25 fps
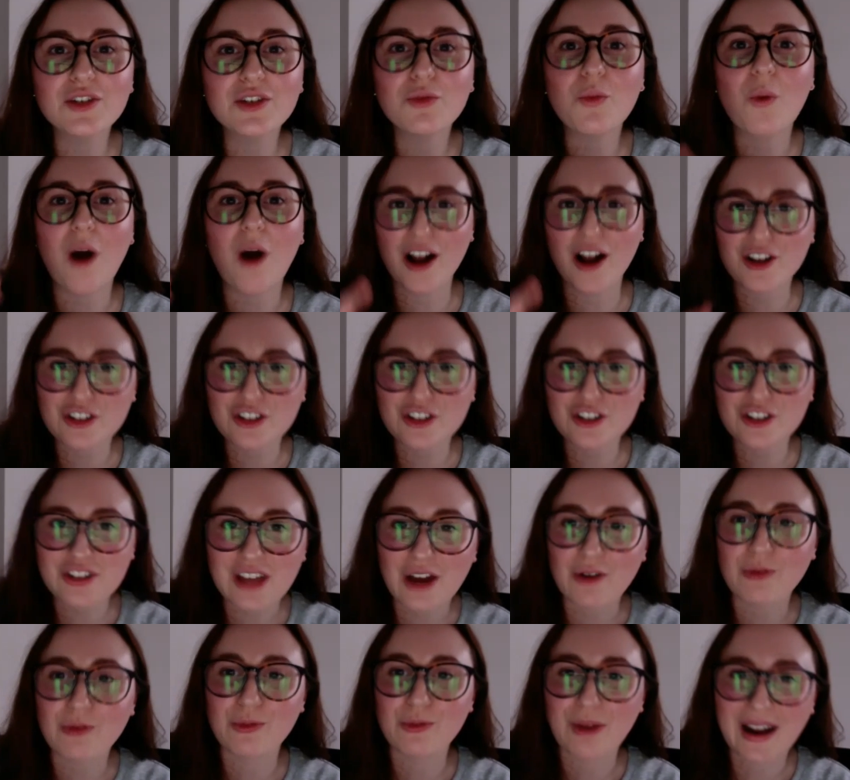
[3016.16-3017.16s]
watch that
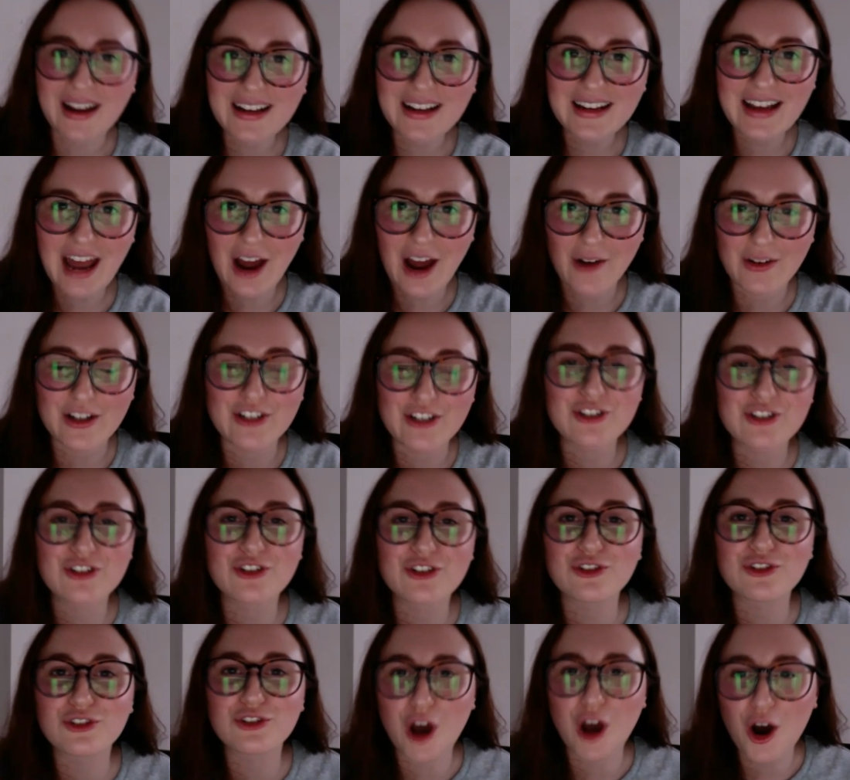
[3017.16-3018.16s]
right now.
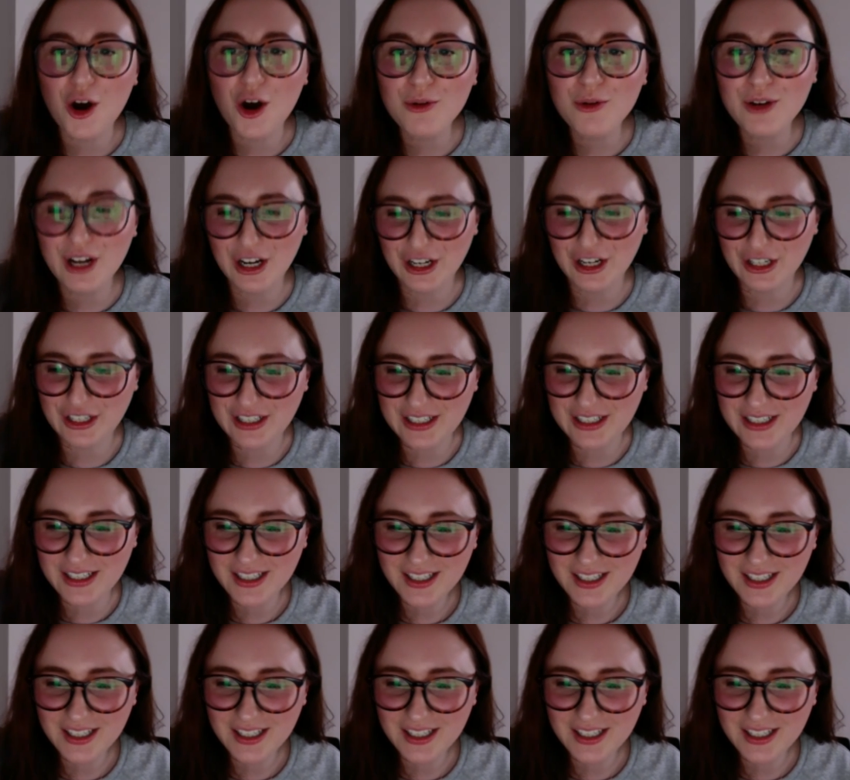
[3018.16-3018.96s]
It's so good.